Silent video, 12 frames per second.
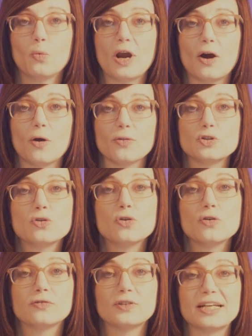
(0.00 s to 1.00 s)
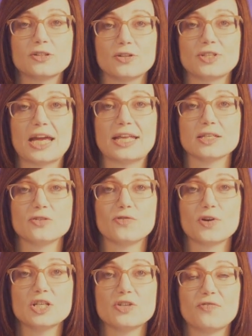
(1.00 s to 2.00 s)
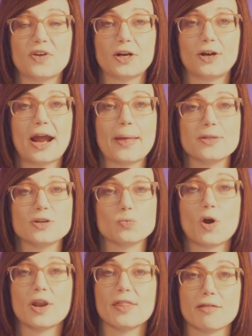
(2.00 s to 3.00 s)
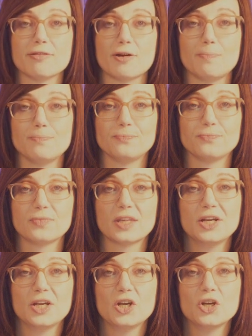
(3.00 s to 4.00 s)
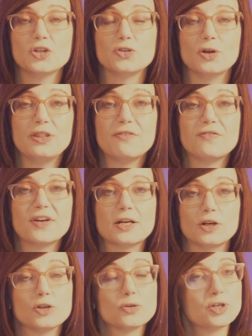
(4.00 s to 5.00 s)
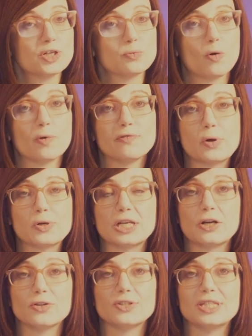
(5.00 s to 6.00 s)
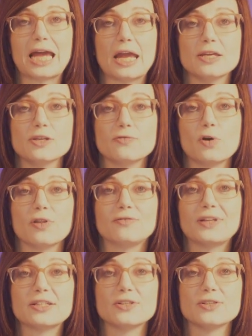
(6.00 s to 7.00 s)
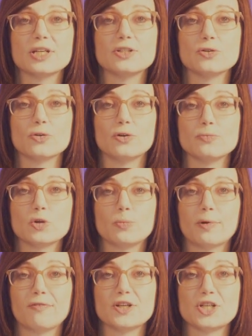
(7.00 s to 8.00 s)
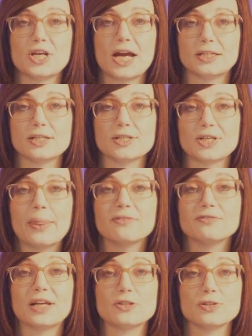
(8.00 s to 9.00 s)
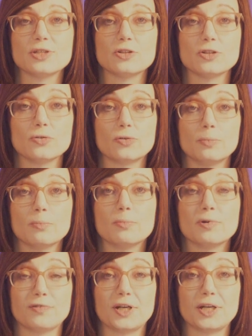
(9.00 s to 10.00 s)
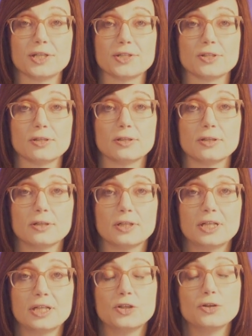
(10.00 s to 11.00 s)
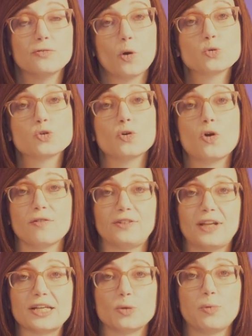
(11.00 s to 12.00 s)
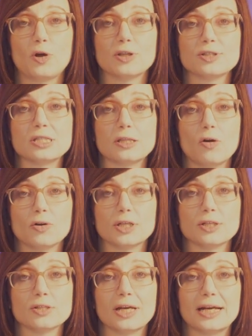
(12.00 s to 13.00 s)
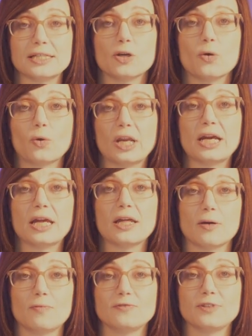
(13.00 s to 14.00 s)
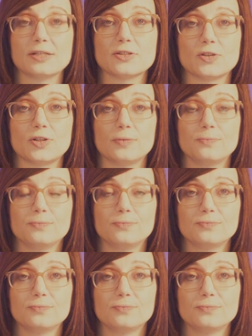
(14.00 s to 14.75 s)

Well, there's two flexor tendons for each finger and there's one on the thumb. So in the fingers, which is what we're focusing on today, you've got the flexor digitorum superficialis and the flexor digitorum profundus. You've also got the flexor pollicis longus as the only thumb flexor.